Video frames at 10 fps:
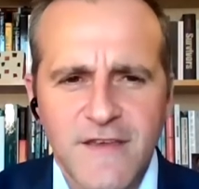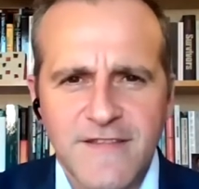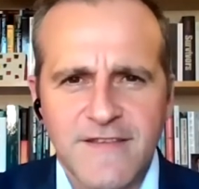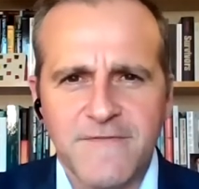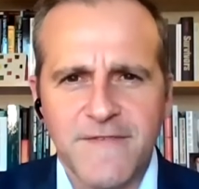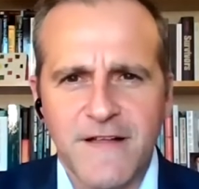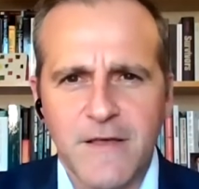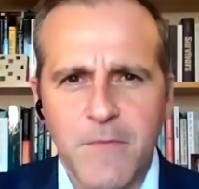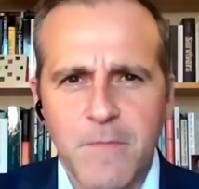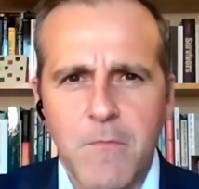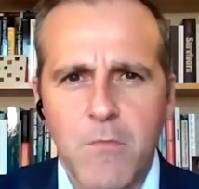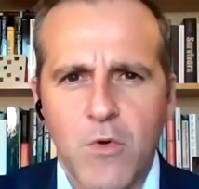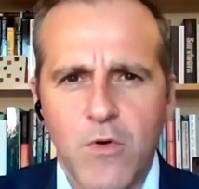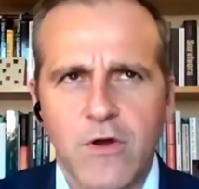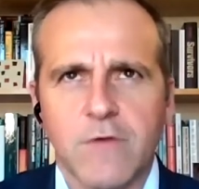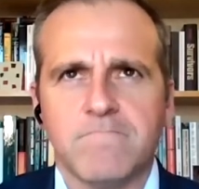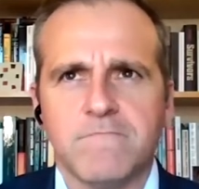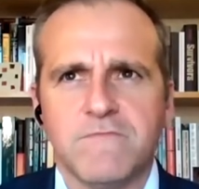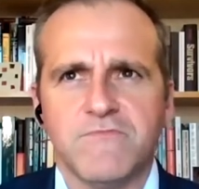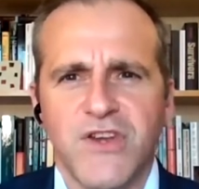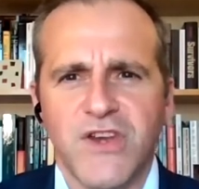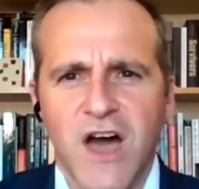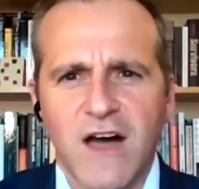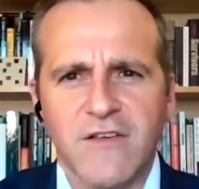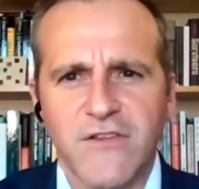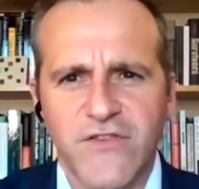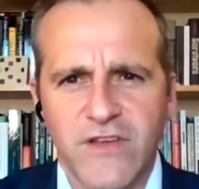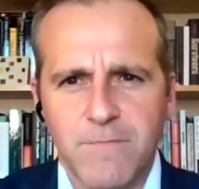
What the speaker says: to develop more knowledge